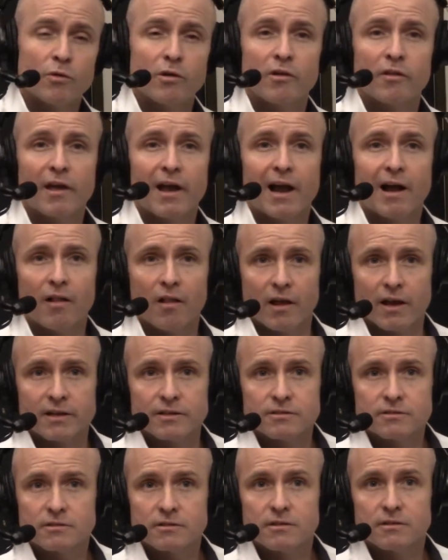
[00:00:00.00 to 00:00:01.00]
we're the
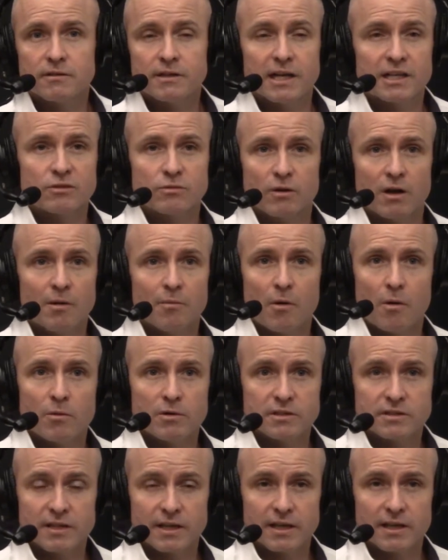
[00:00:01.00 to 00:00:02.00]
halides. That's what I'm
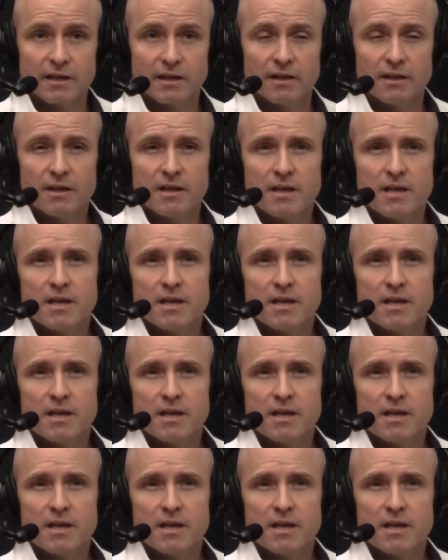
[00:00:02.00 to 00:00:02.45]
always thinking.